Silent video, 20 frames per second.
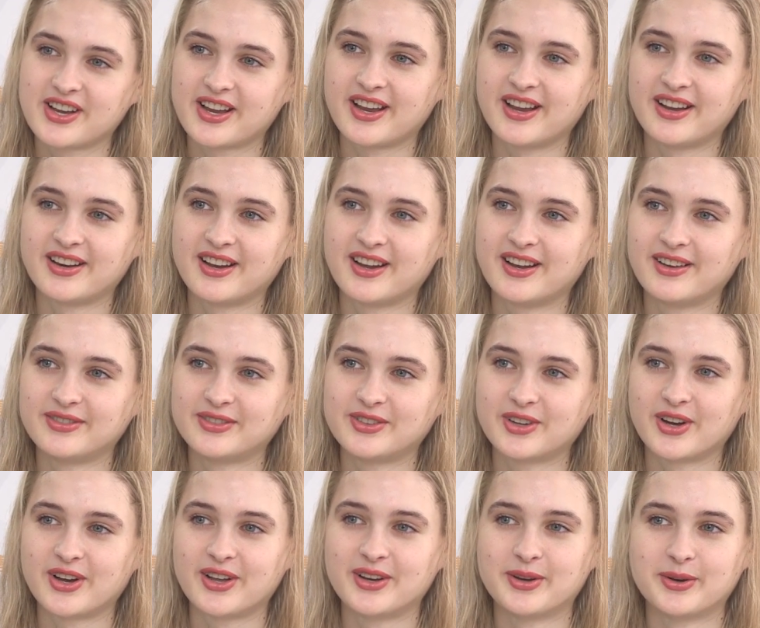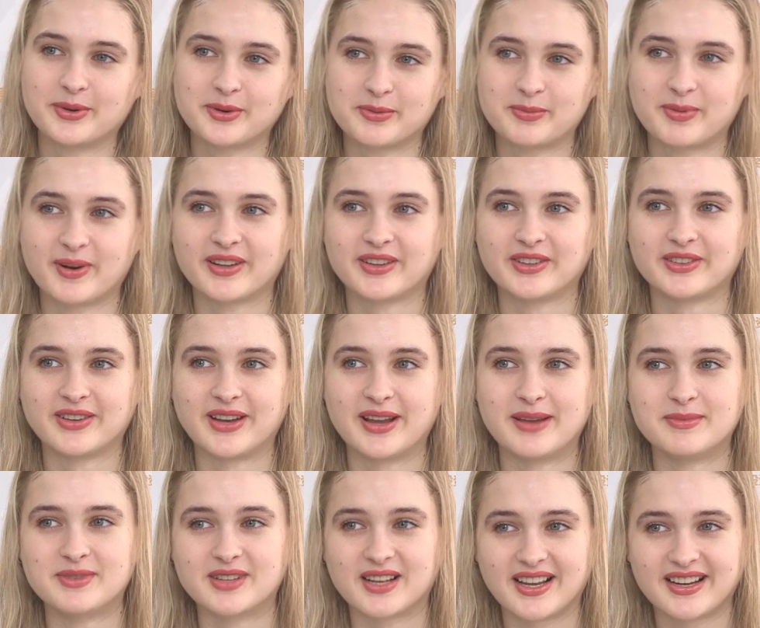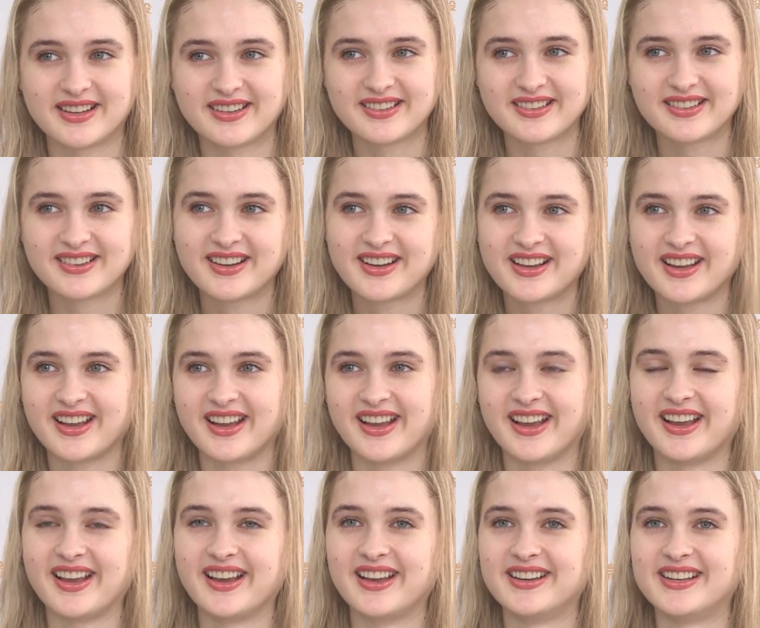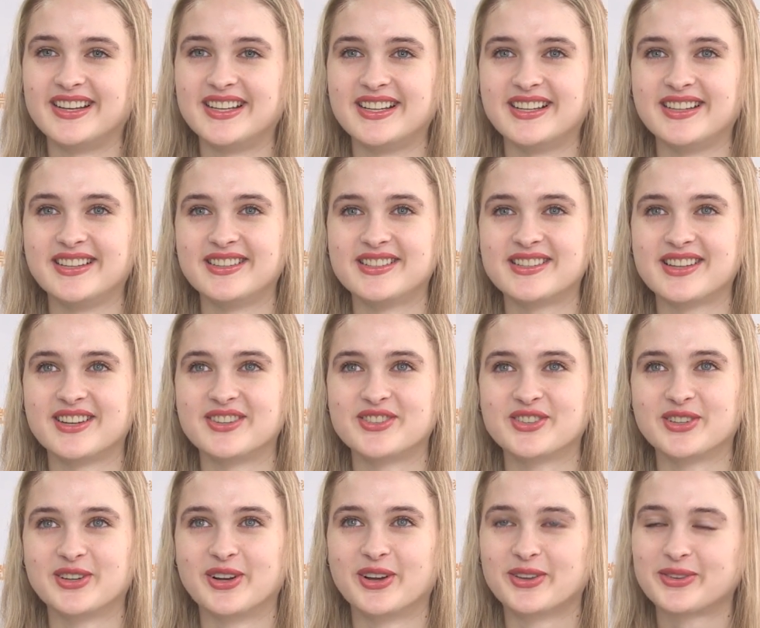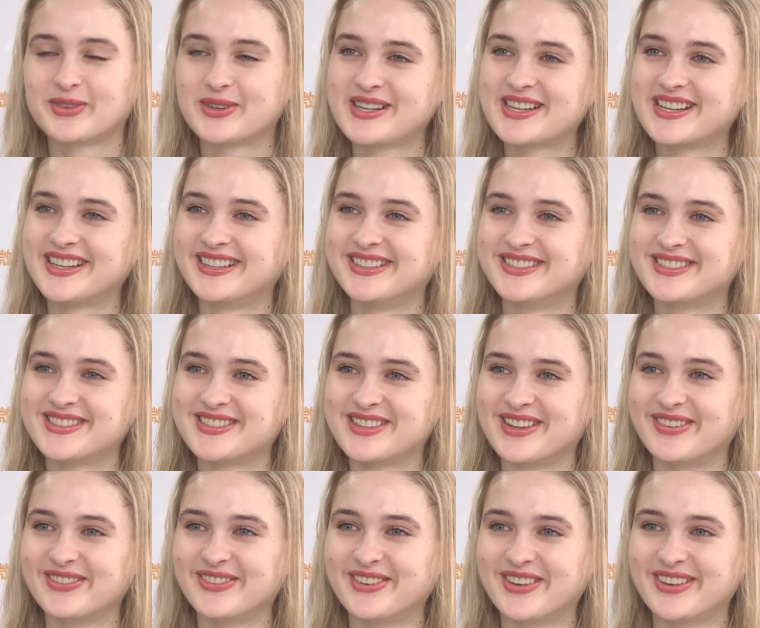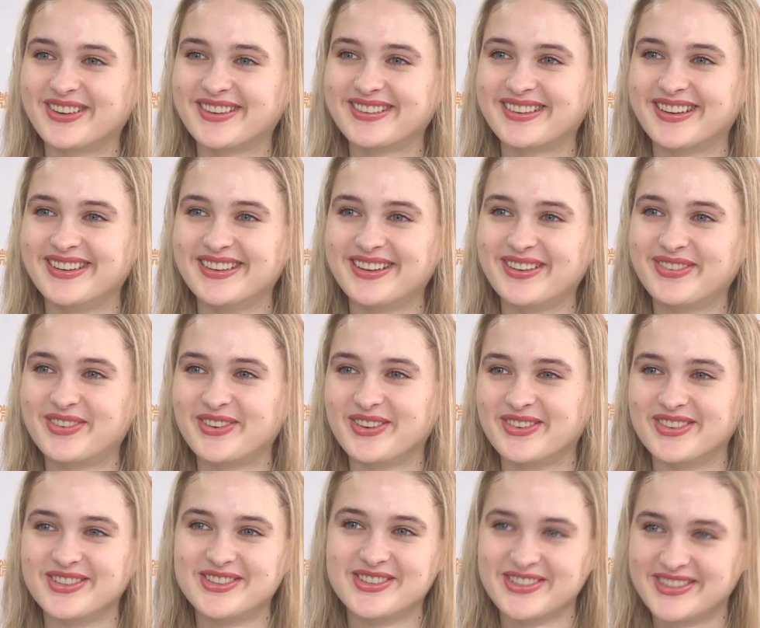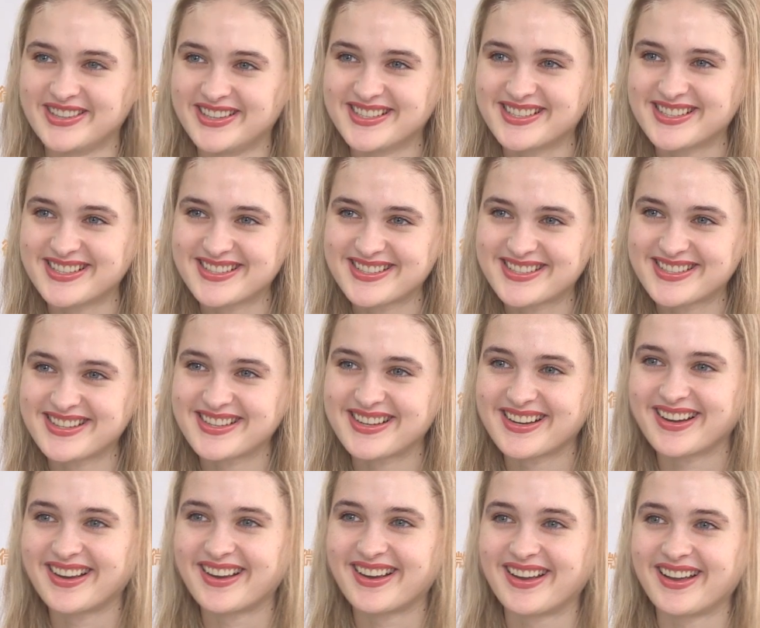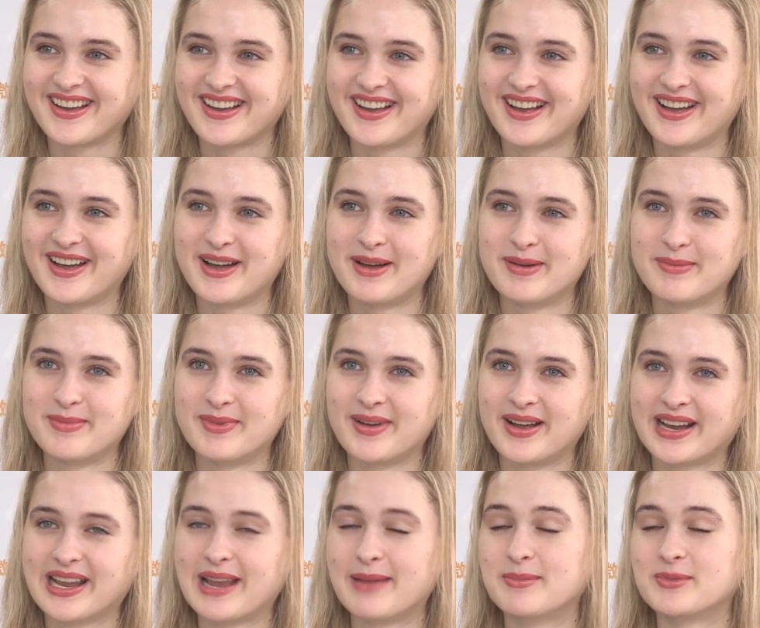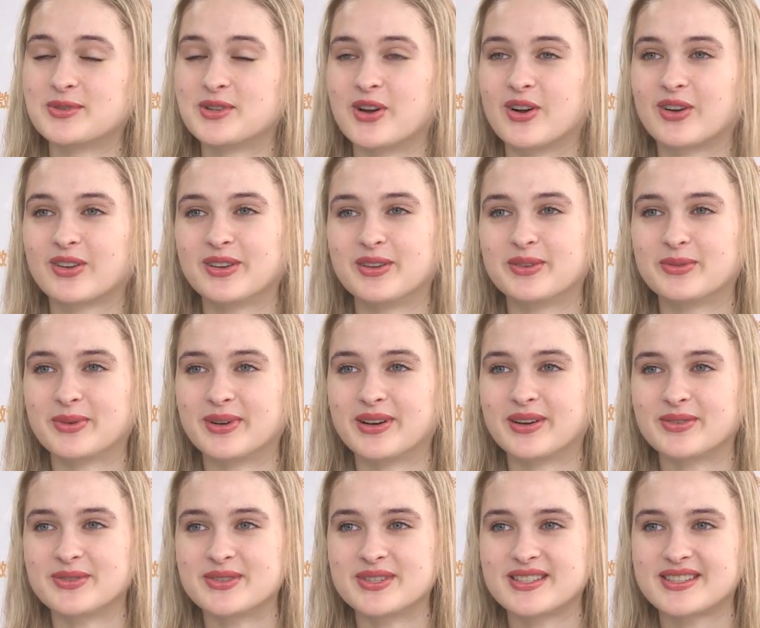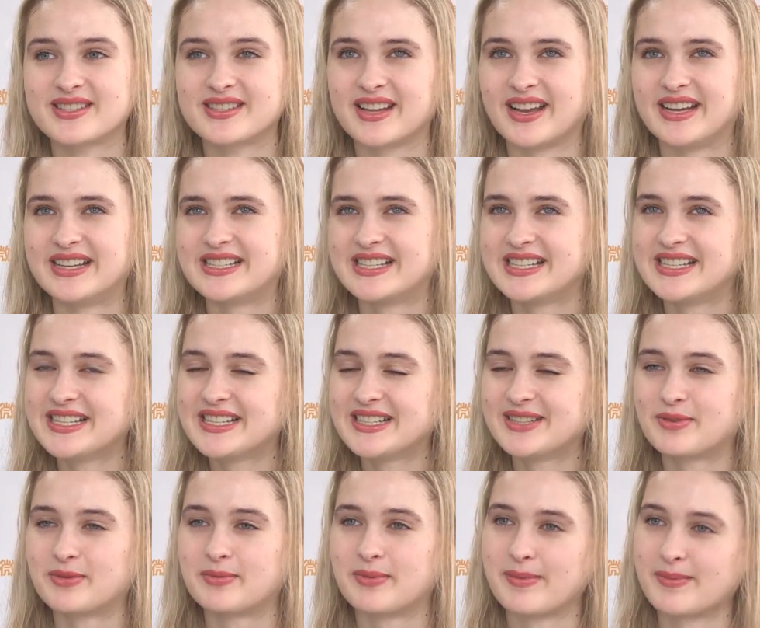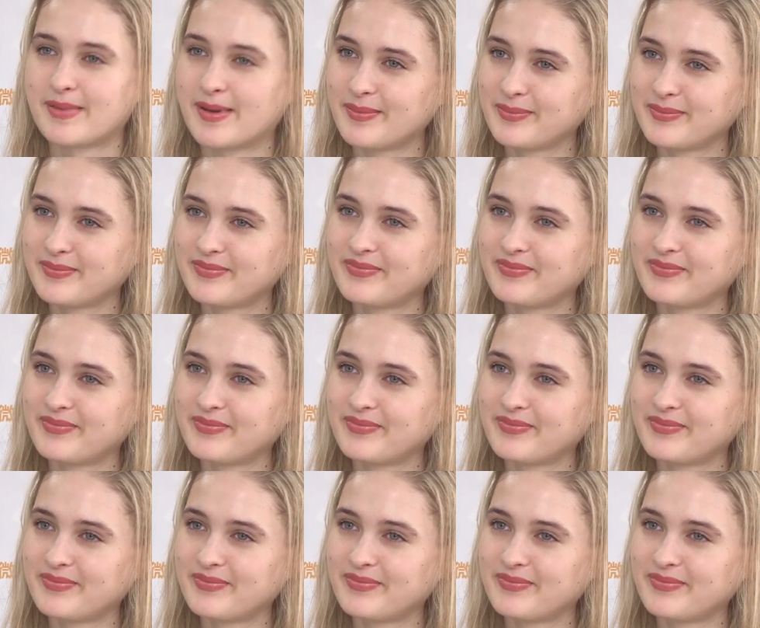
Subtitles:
and I've got an older brother named Layden, and he's actually got three kids, so I've got a nephew and two nieces. I came up to Auckland when I was 18 with my mum.